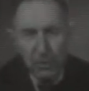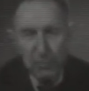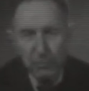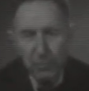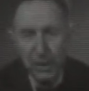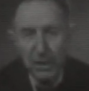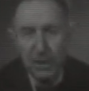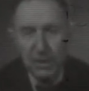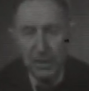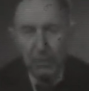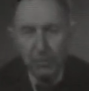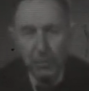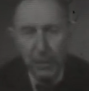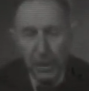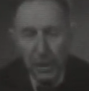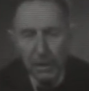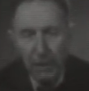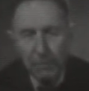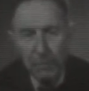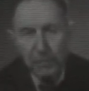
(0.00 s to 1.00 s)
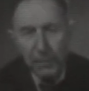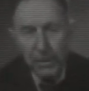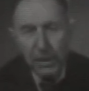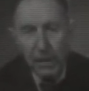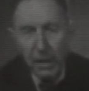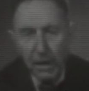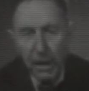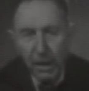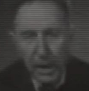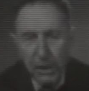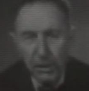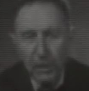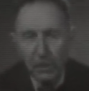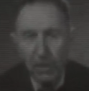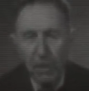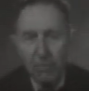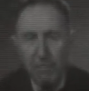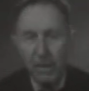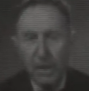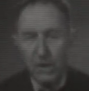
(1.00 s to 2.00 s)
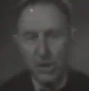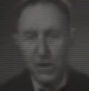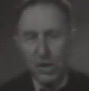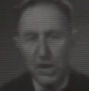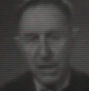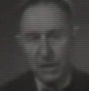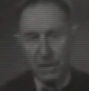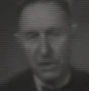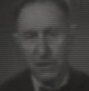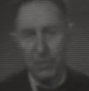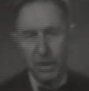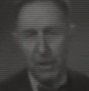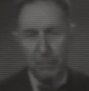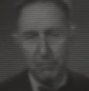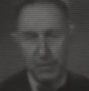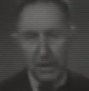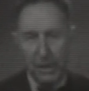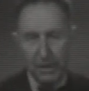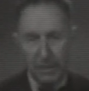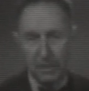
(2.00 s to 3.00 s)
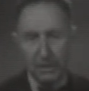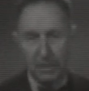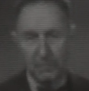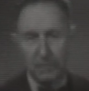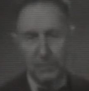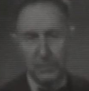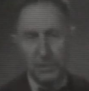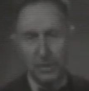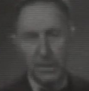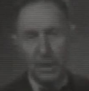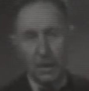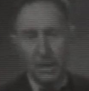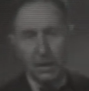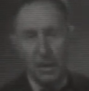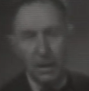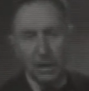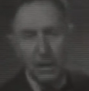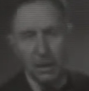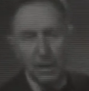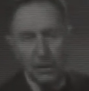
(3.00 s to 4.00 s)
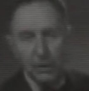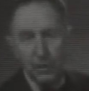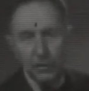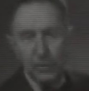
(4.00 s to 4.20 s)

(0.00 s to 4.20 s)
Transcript: principle, regular machines were built. You